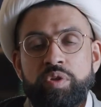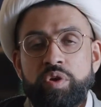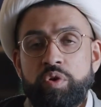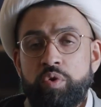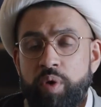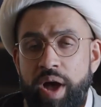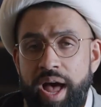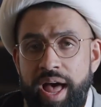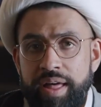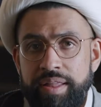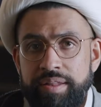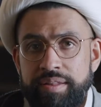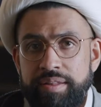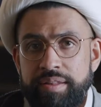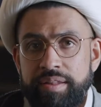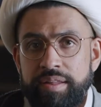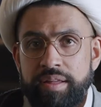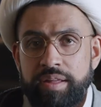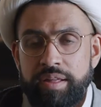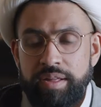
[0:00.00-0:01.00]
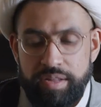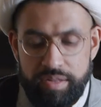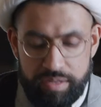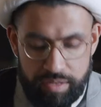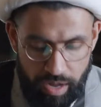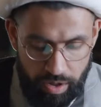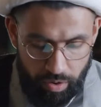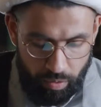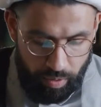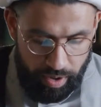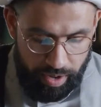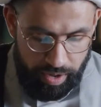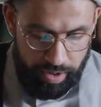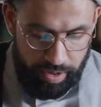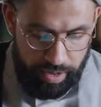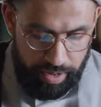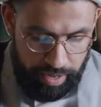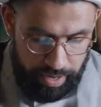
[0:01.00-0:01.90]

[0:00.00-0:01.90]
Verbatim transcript: who has taqwa